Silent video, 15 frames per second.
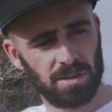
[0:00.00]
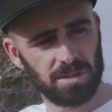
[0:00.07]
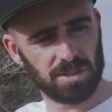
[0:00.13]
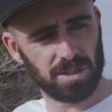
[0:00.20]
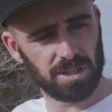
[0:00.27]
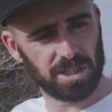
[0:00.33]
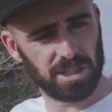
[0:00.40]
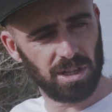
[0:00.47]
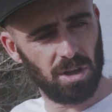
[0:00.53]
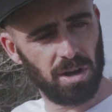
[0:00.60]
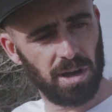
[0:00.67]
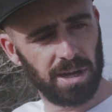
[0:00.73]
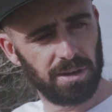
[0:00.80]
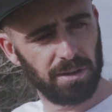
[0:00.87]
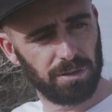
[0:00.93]
knots to
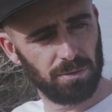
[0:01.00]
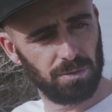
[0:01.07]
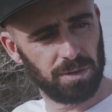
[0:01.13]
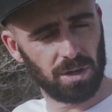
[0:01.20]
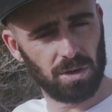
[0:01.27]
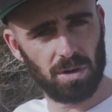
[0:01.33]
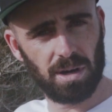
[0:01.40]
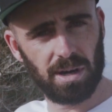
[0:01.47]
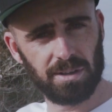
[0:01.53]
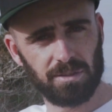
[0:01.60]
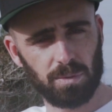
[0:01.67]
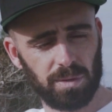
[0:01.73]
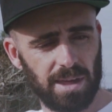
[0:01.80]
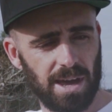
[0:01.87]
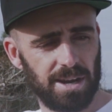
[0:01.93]
slide through the
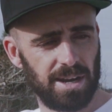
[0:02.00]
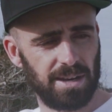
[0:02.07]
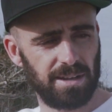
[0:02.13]
guides without